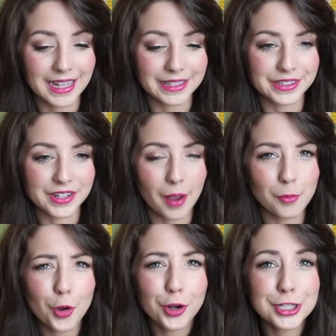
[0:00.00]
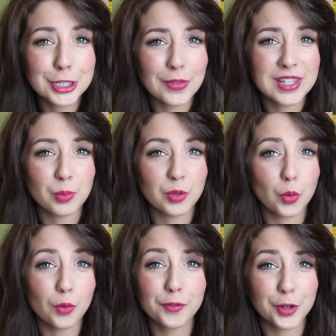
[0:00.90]
And I'm not going to do this with
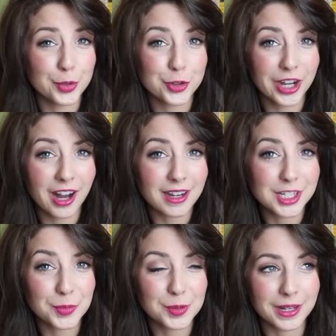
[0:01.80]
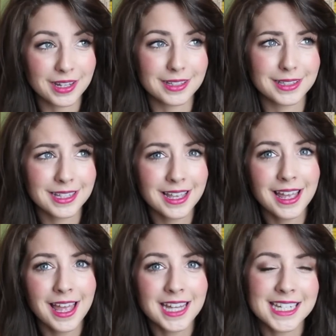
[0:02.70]
all food and drink items because
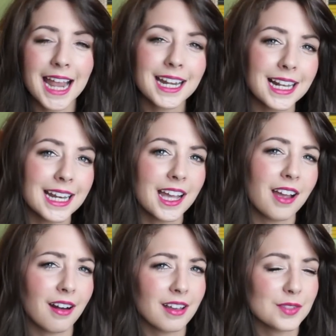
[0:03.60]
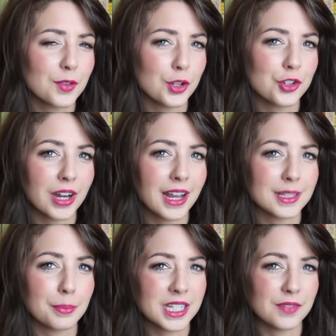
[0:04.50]
technically I class food and drink
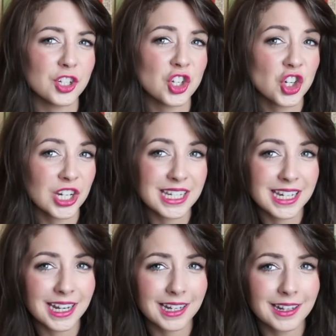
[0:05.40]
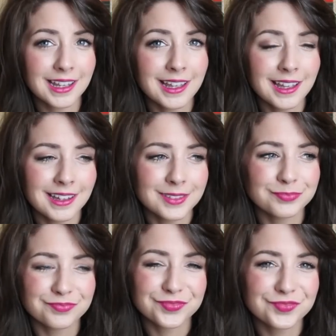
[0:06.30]
as a bit of a cheating
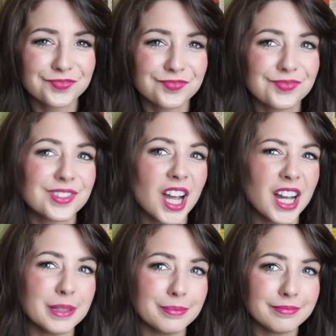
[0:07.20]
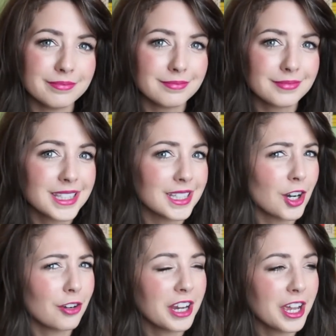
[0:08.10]
type
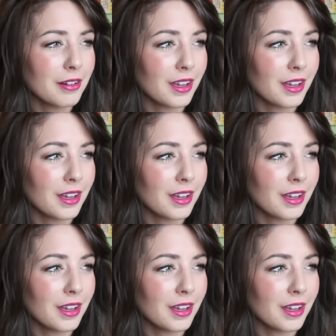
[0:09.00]
scenario.